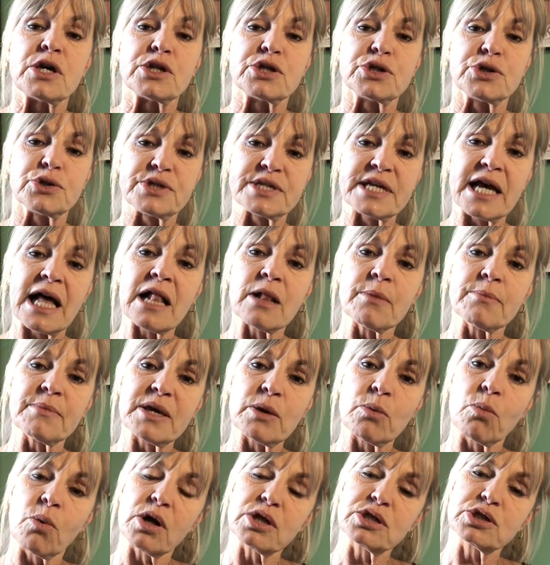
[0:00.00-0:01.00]
to tell me
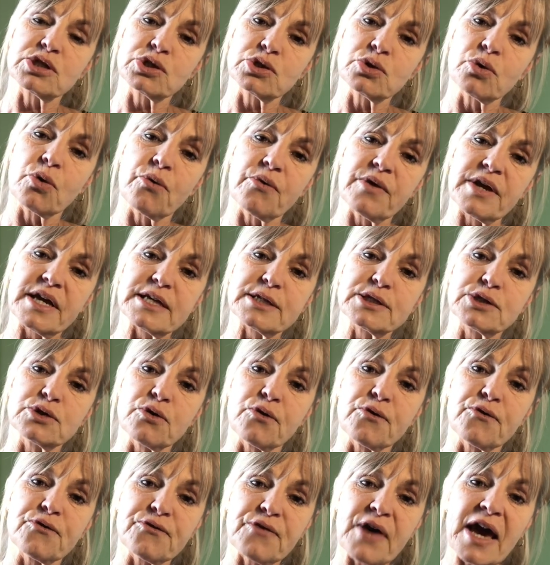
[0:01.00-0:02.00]
what story is
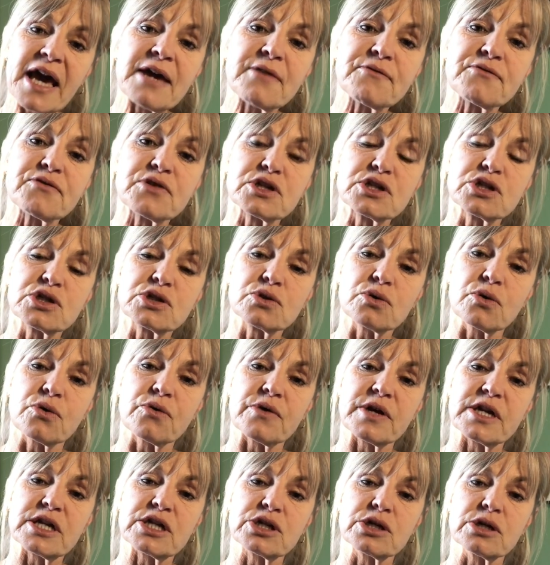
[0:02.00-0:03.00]
your favorite
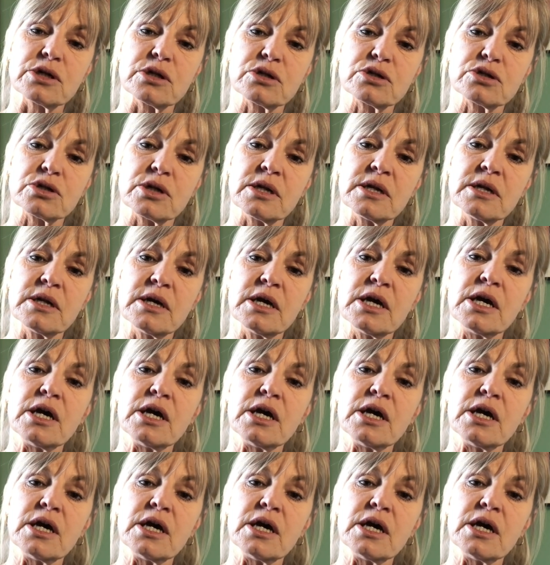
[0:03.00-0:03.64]
story, children,